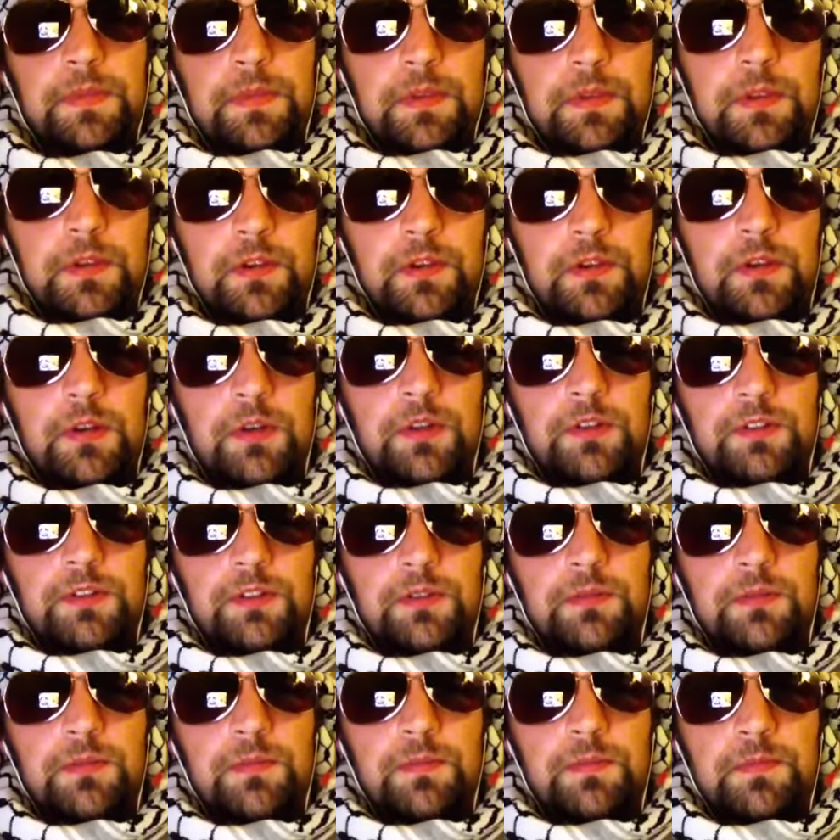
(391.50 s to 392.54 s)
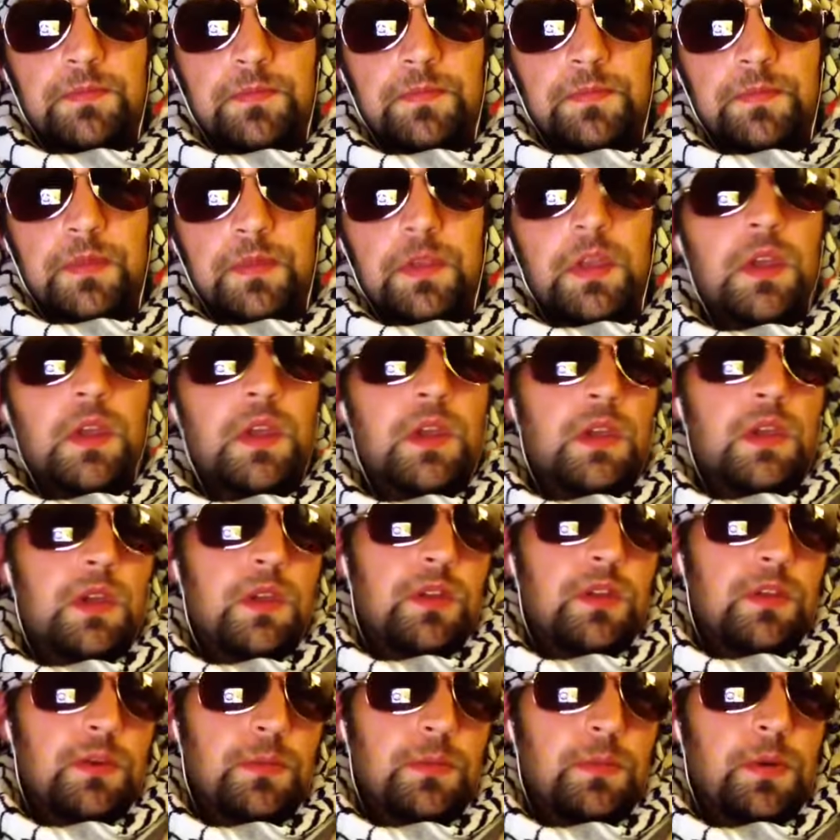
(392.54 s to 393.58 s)
You're a Christian.
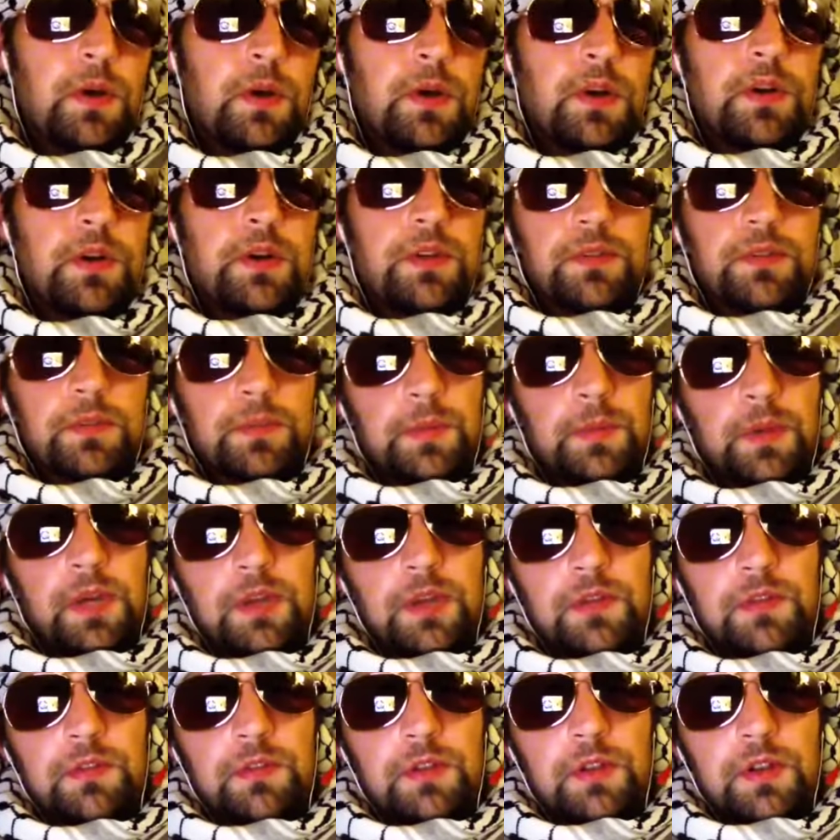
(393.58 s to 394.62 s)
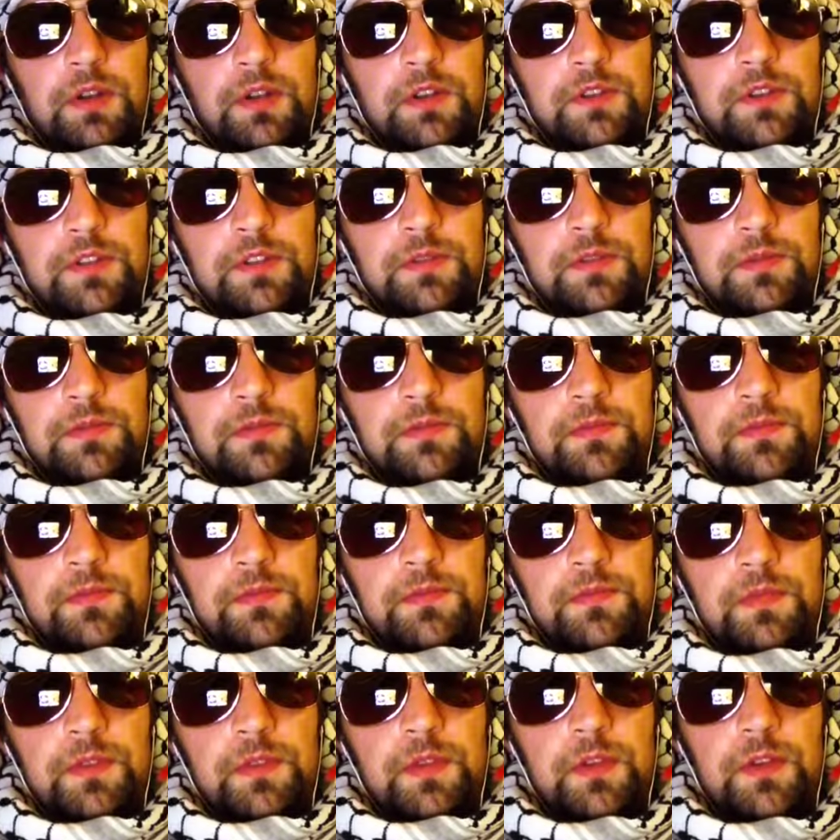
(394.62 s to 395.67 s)
You're part of the bride of Christ.
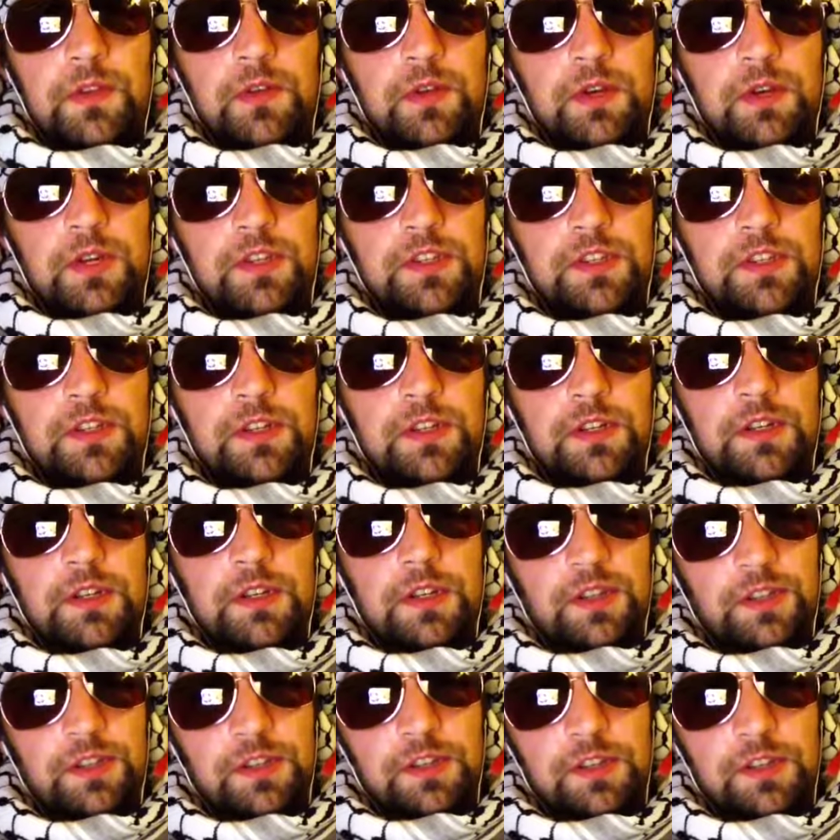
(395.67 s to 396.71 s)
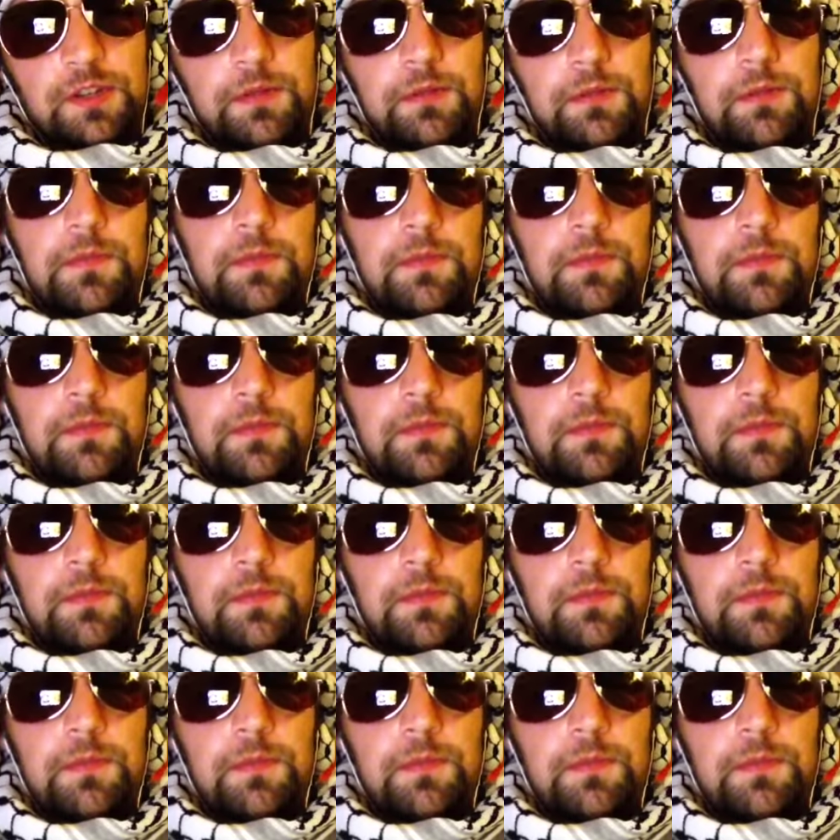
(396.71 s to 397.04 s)
You are a son in the Son.